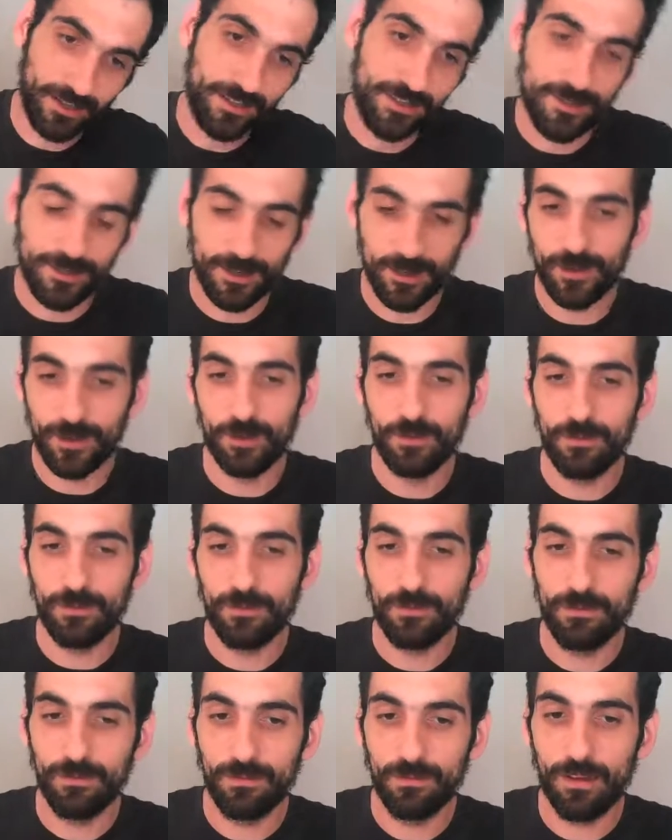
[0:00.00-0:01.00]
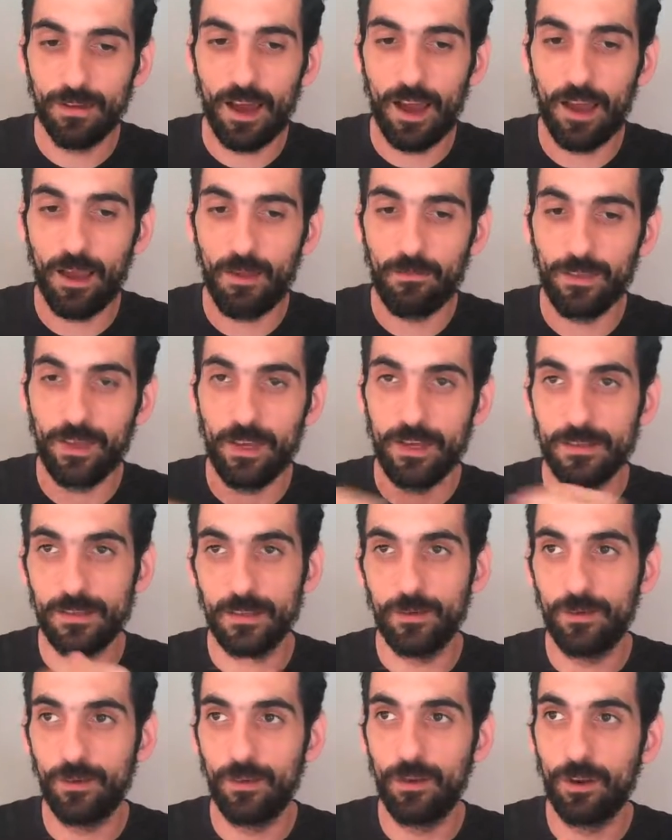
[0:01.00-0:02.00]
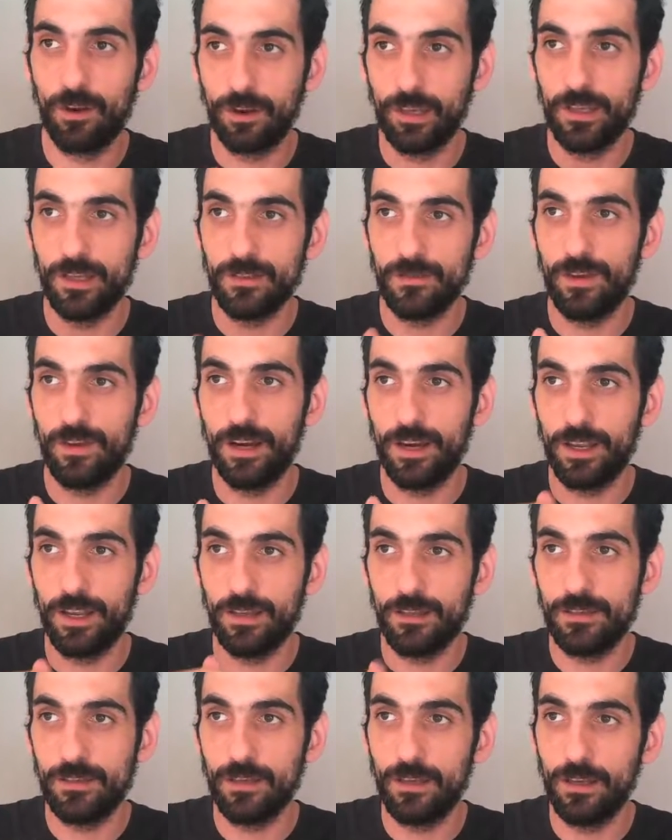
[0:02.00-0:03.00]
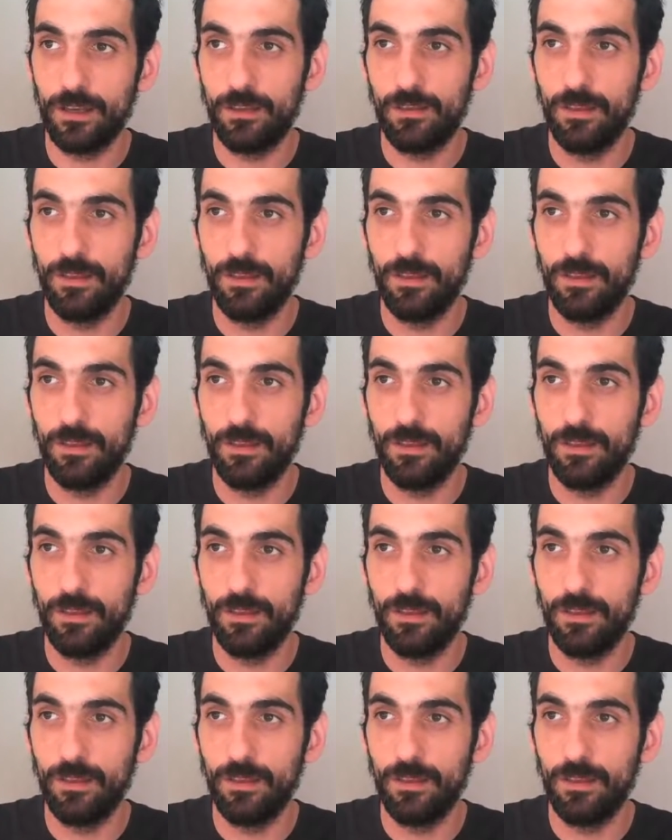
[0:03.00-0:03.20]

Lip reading: So I am guessing with Loki it's very easy